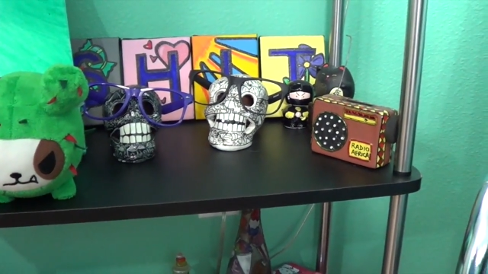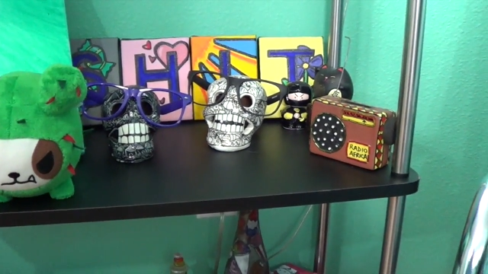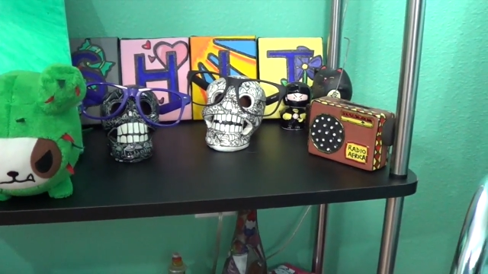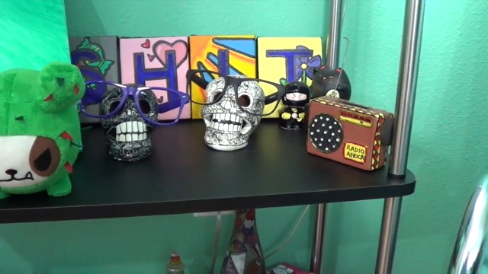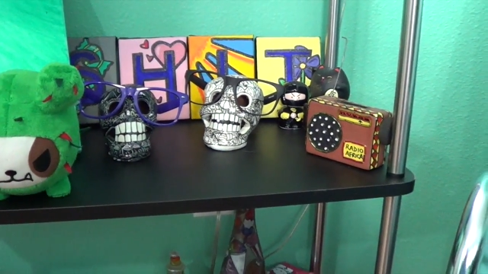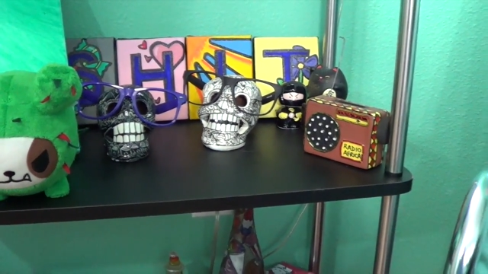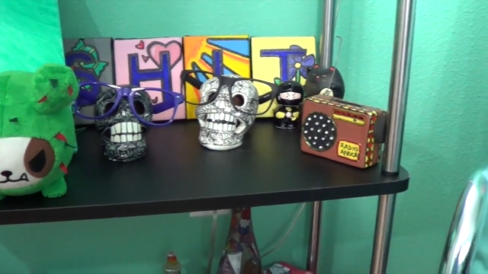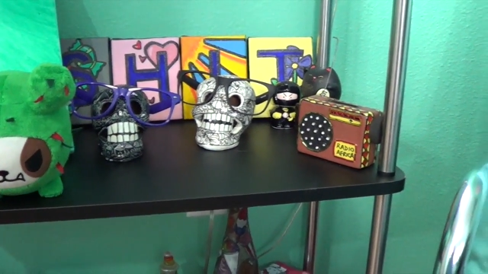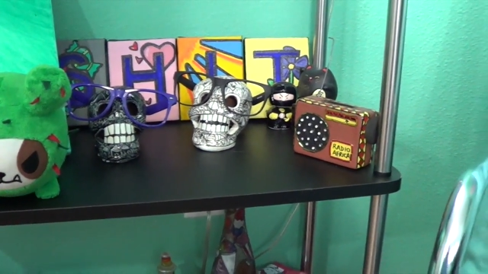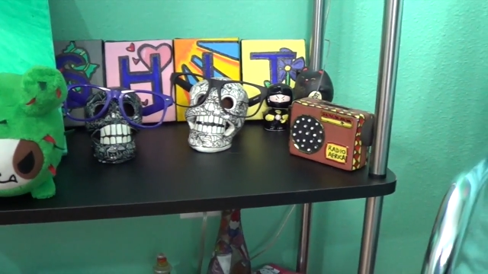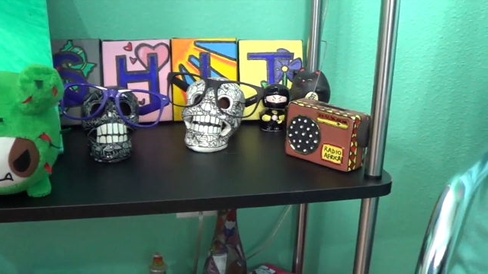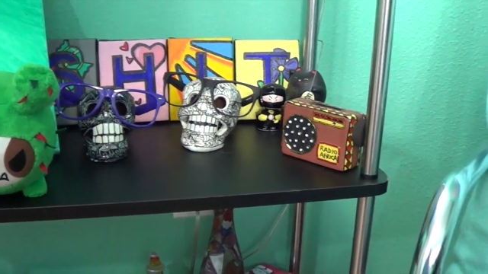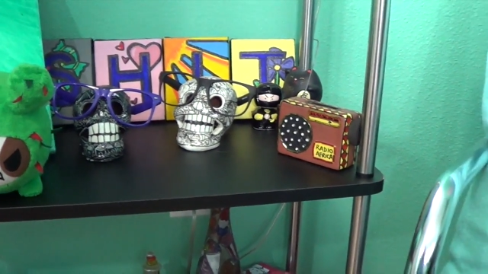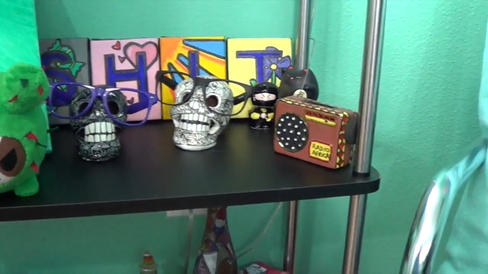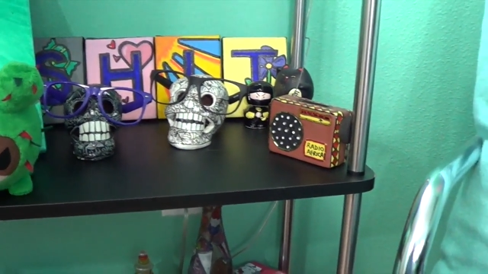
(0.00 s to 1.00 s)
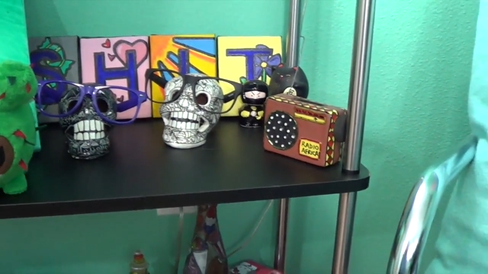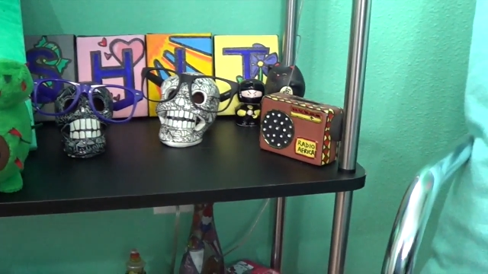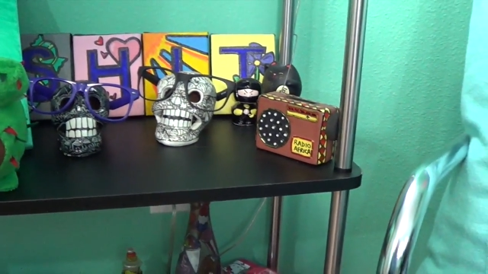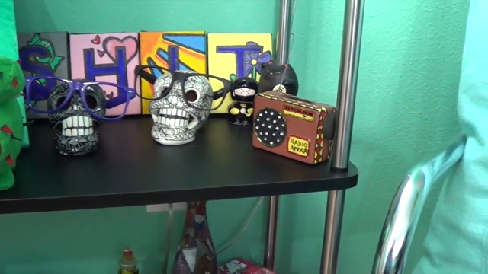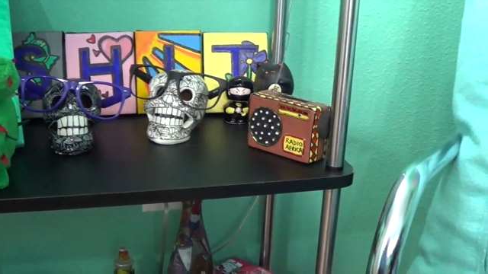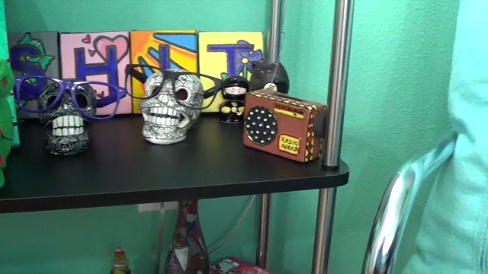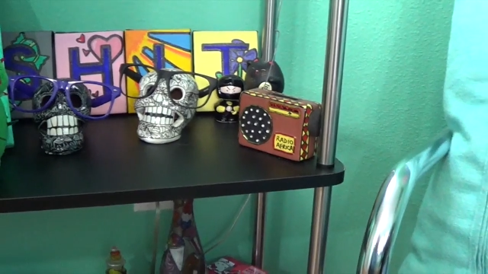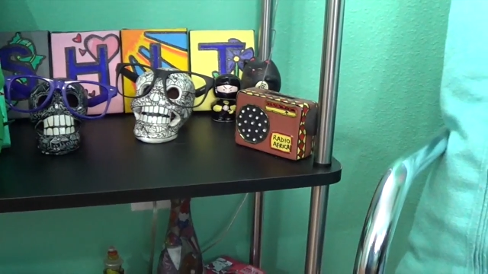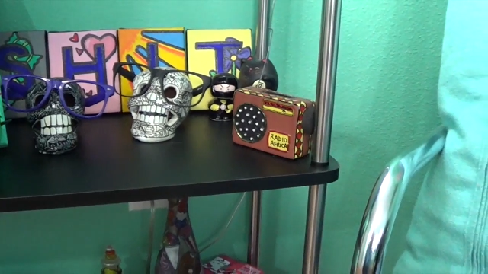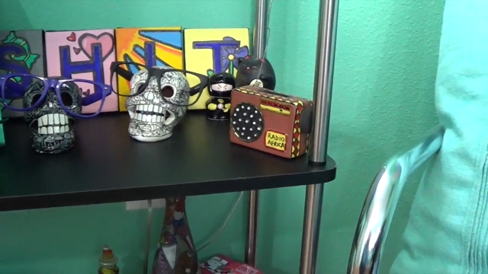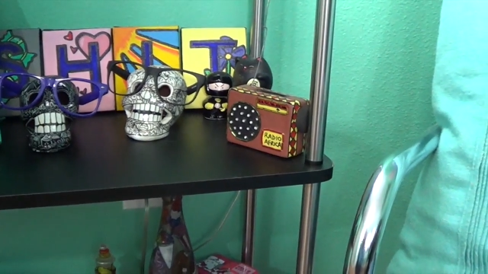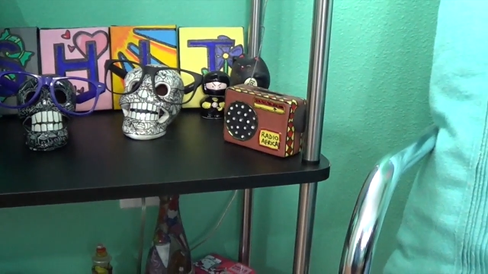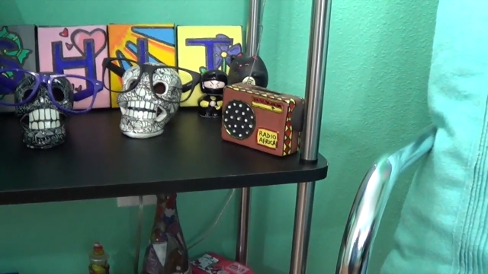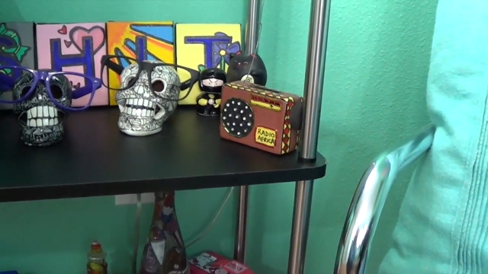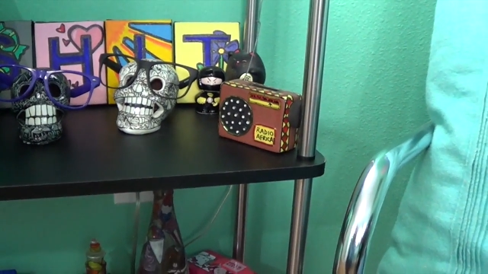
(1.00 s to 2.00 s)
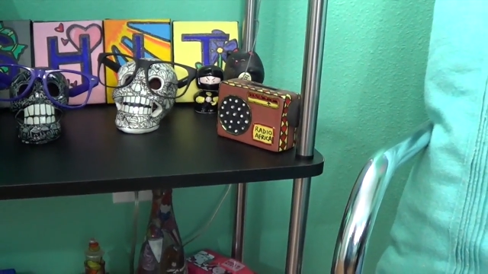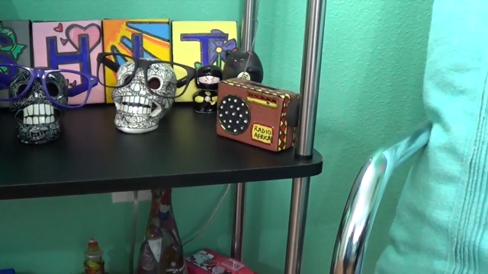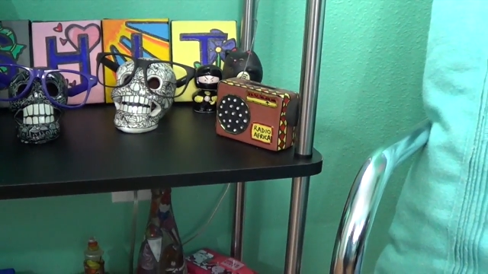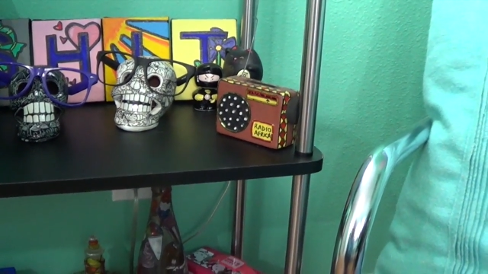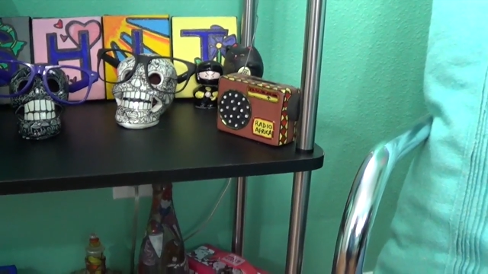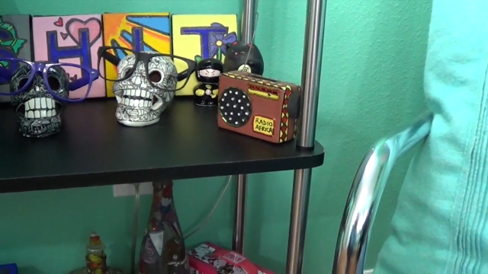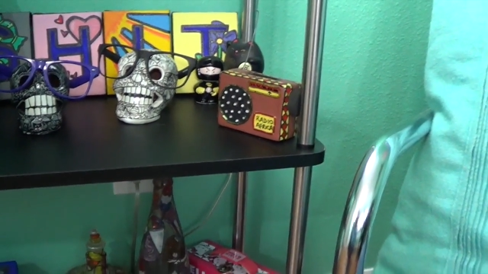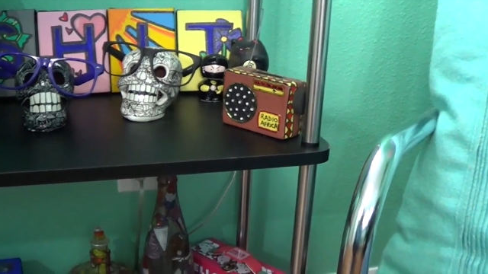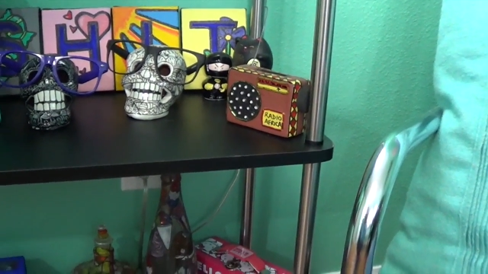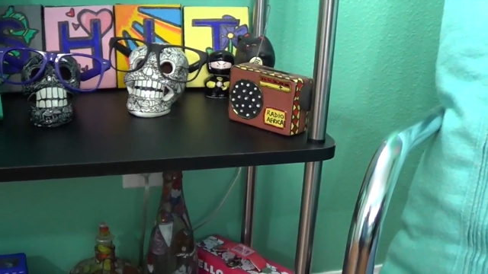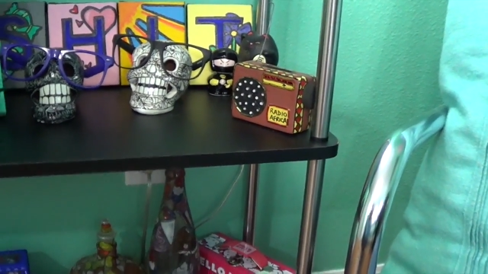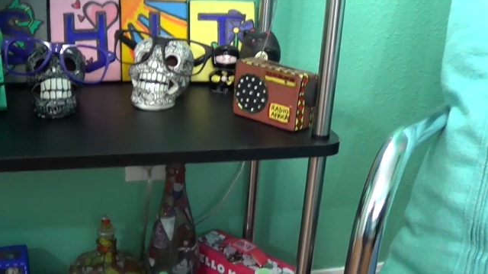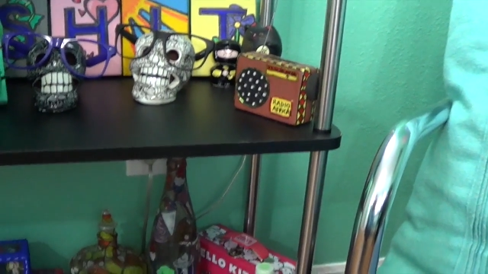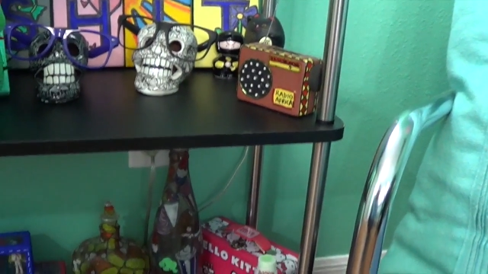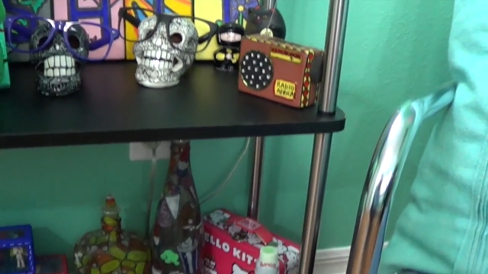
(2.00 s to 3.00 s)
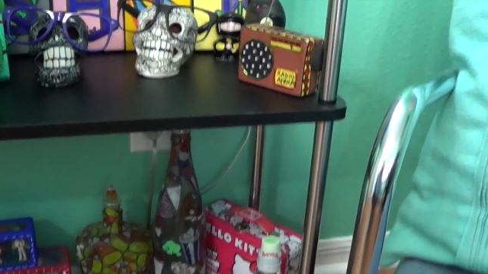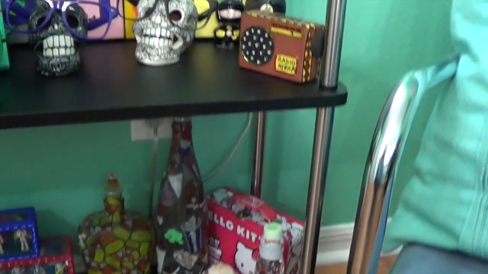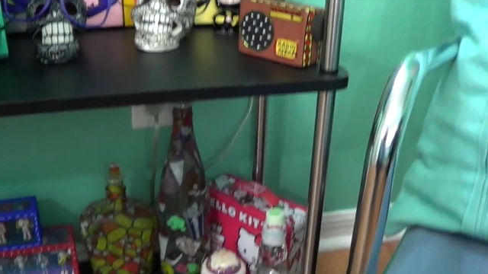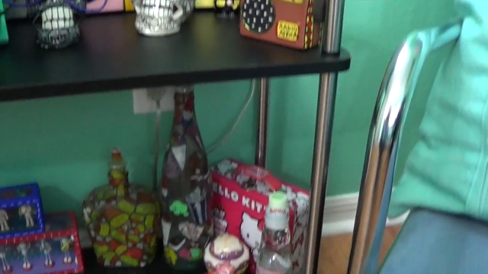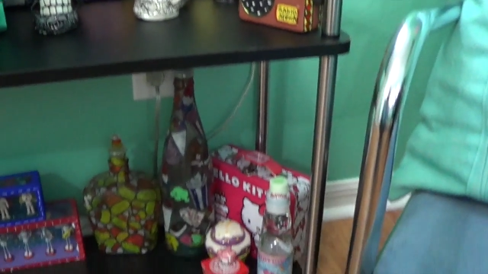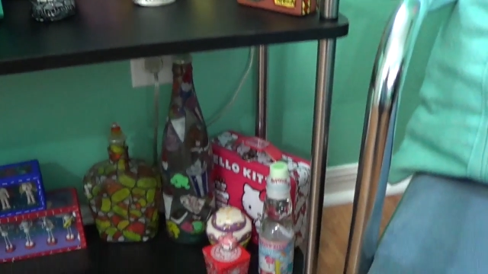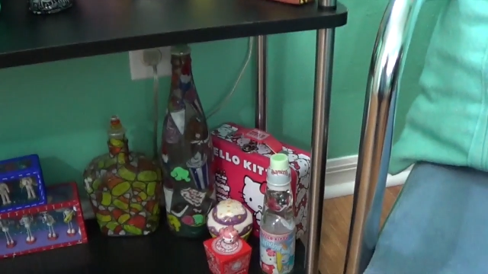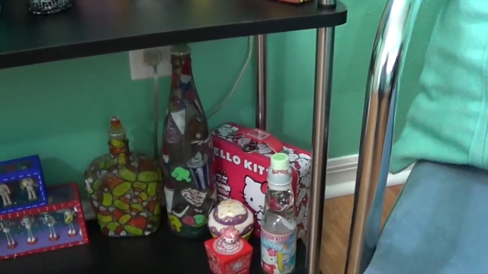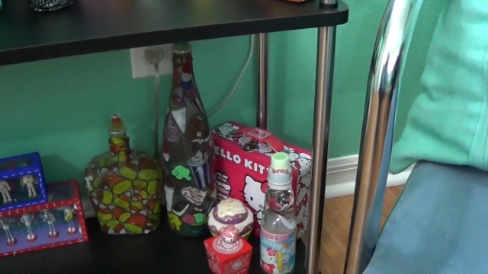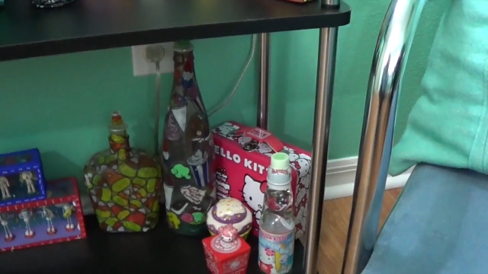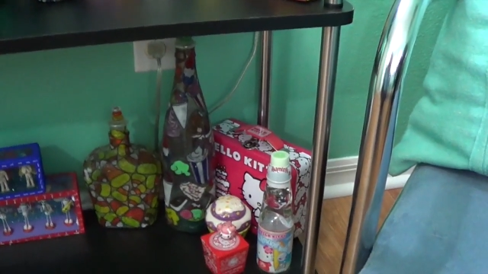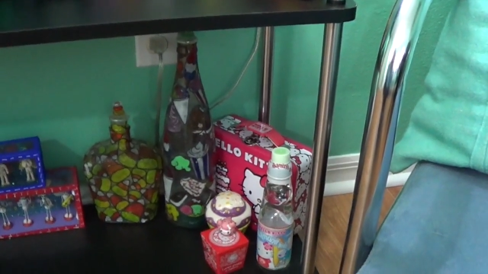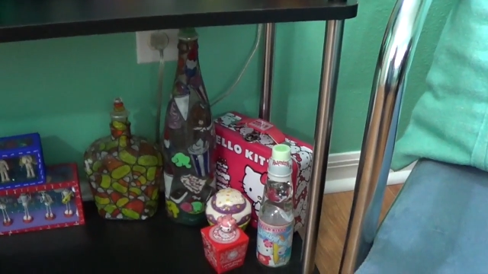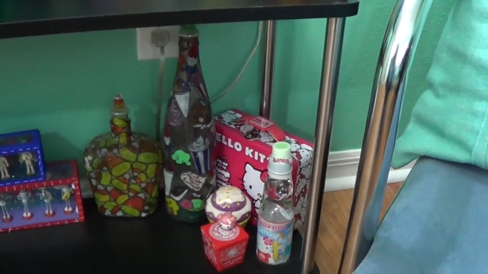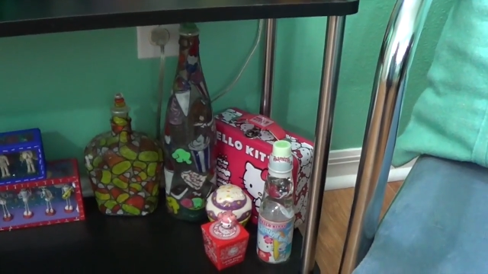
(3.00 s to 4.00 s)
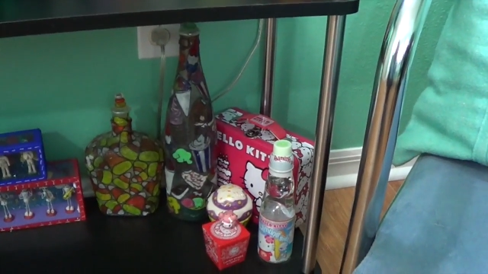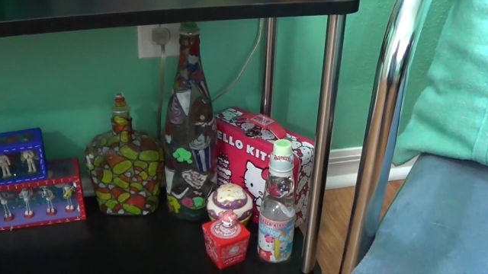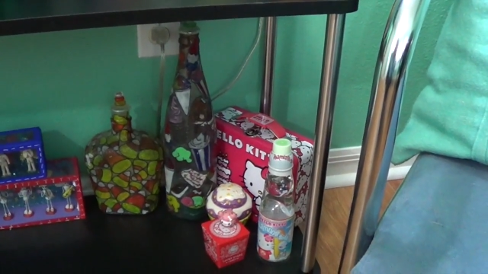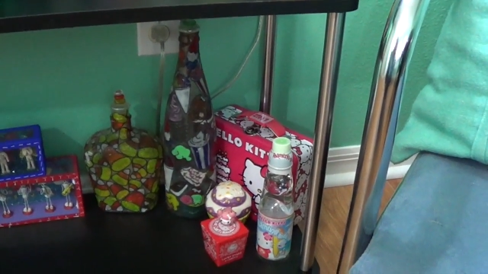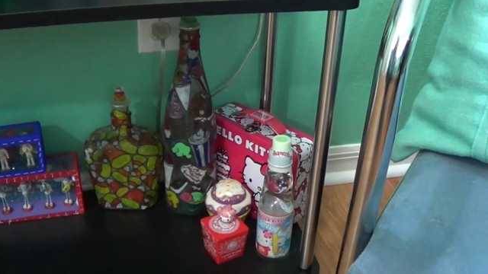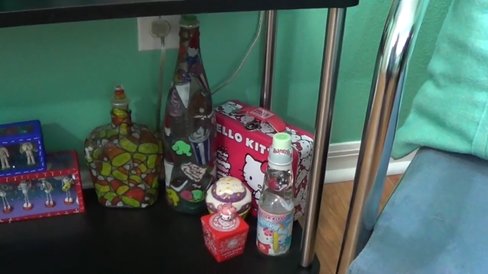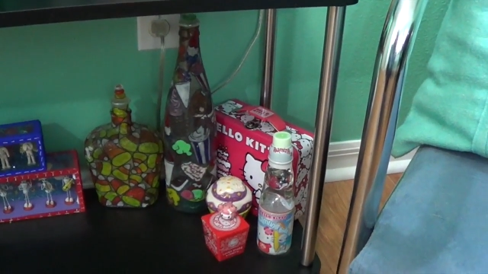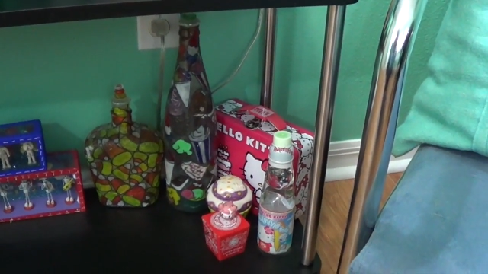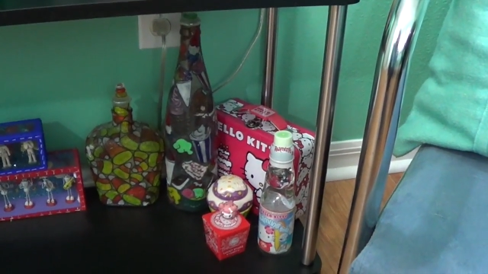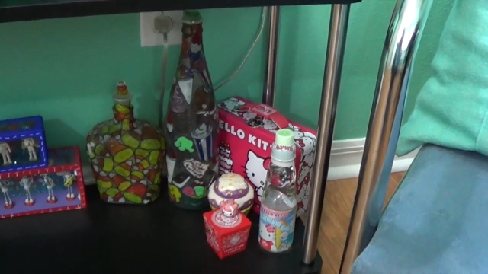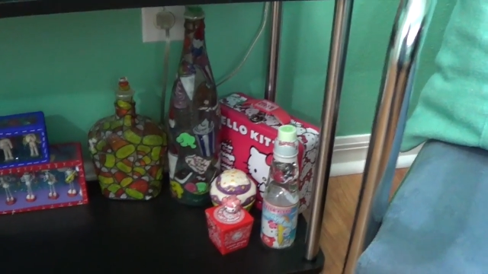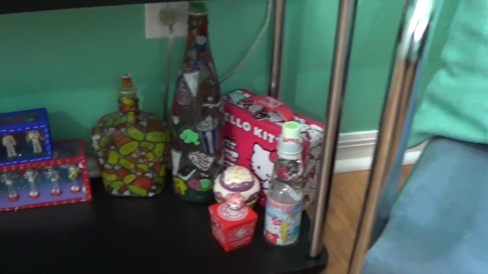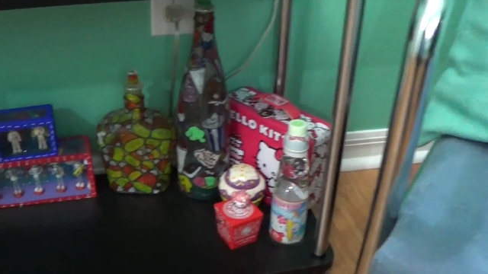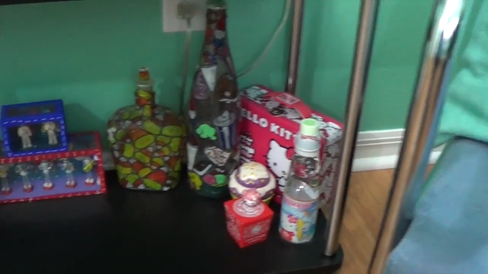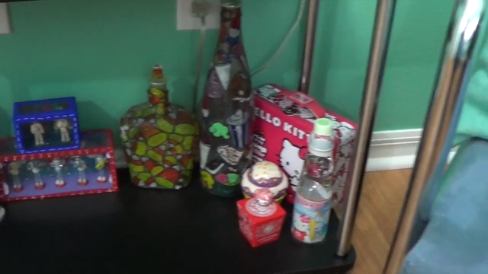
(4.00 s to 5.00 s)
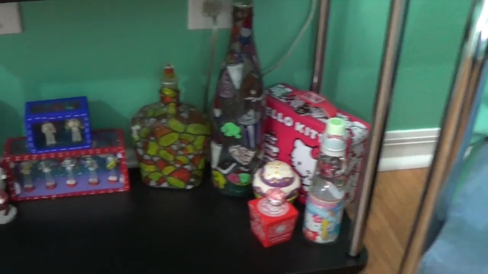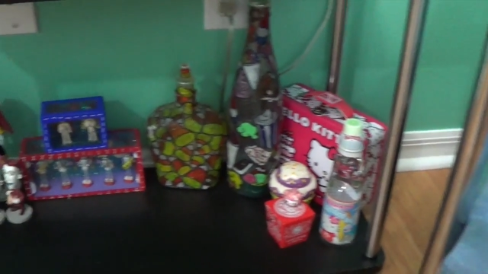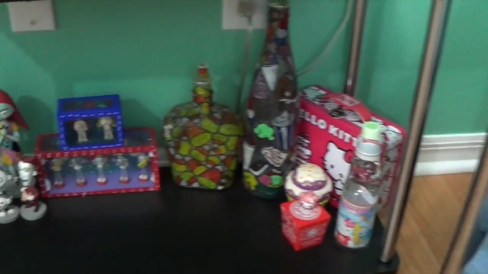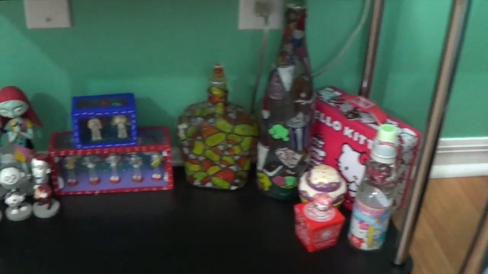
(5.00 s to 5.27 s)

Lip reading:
[unreadable: no face in view]